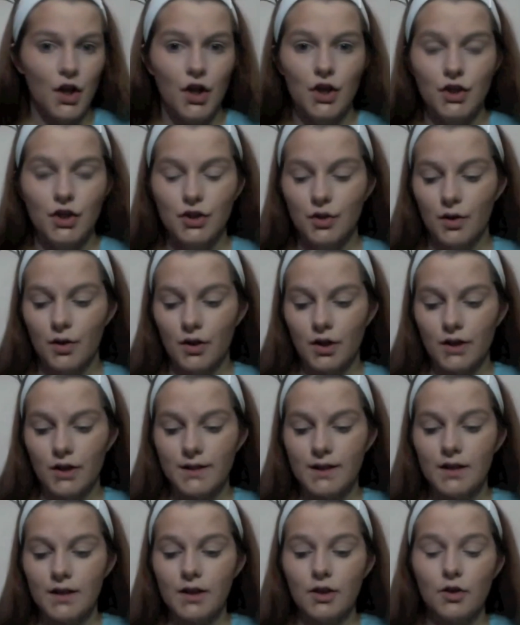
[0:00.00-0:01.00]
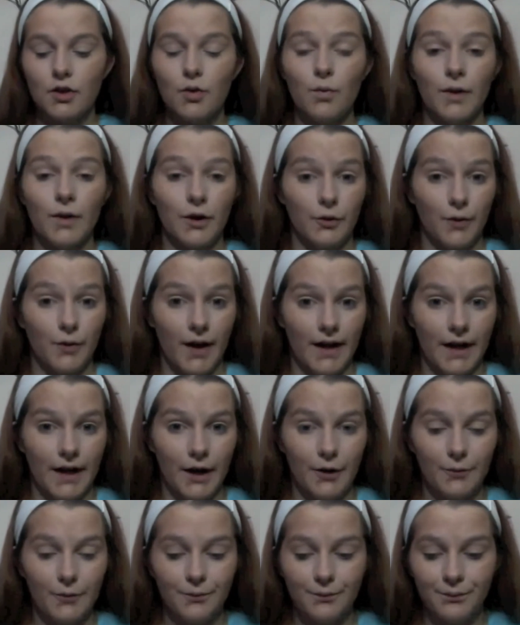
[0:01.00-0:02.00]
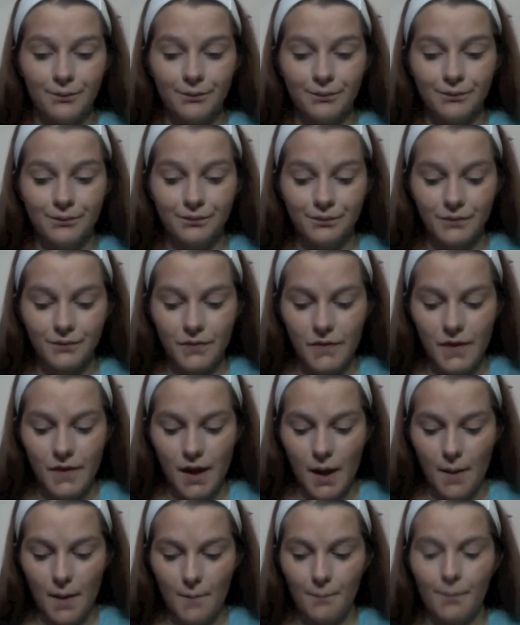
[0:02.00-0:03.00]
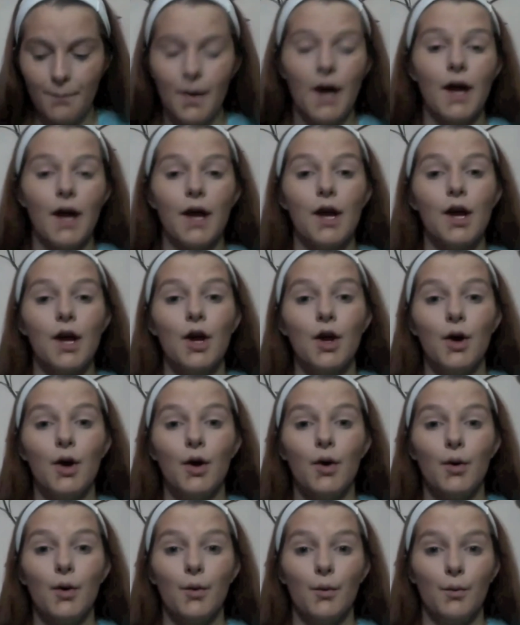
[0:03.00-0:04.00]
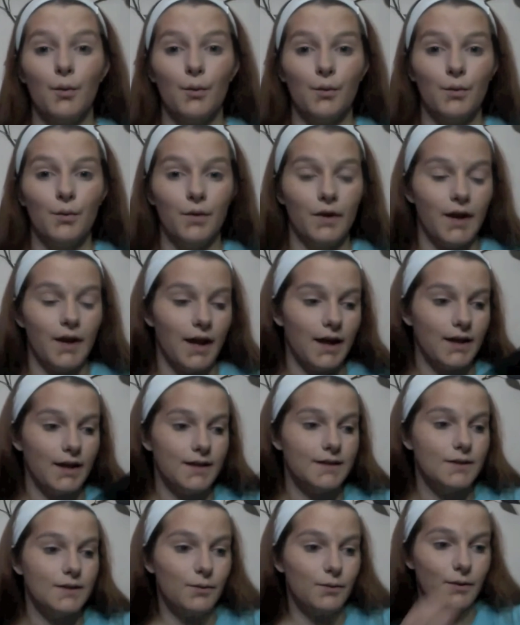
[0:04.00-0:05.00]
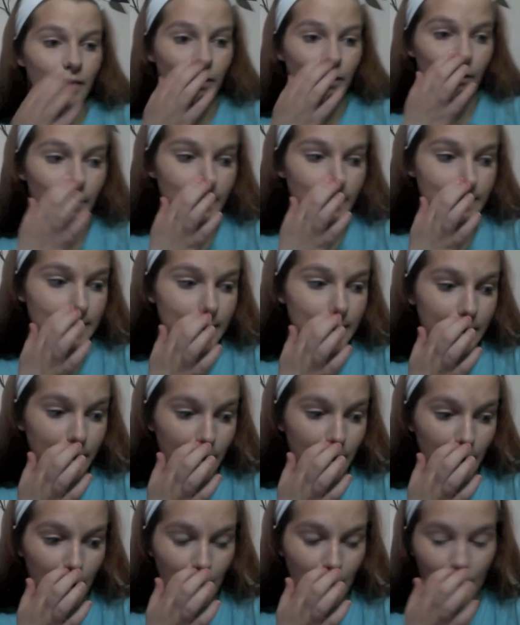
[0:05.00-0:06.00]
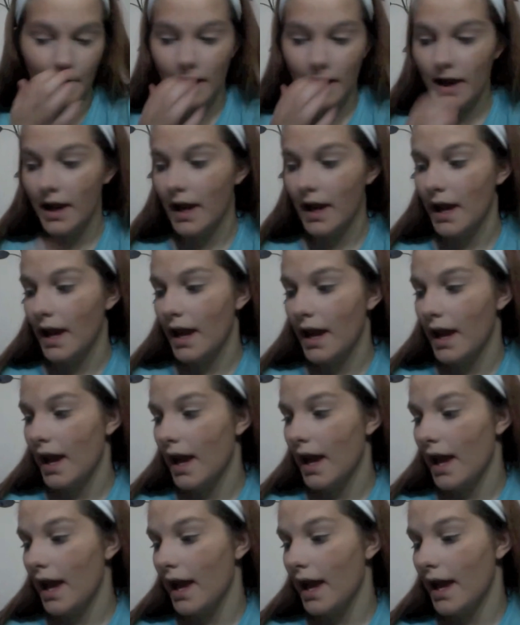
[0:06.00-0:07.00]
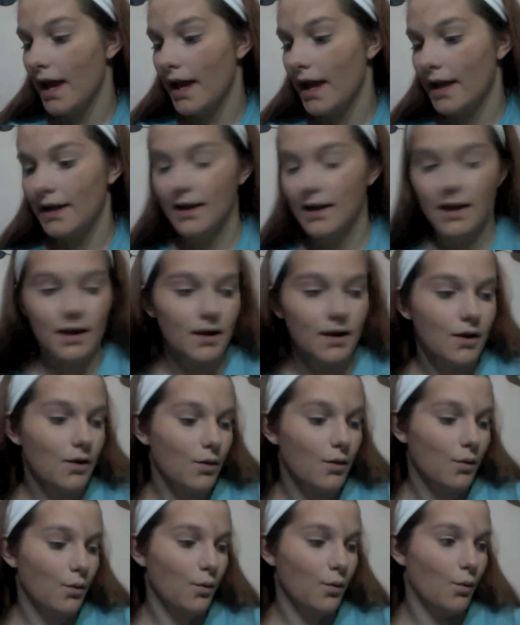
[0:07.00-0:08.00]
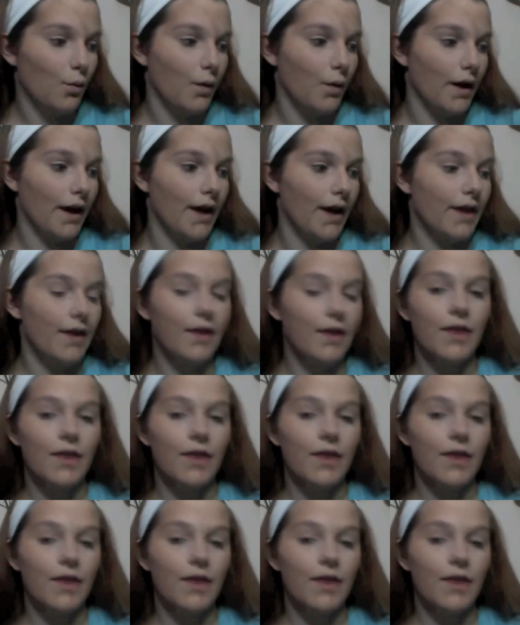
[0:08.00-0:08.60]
So it looks a little weird right now, but next we're going to go in with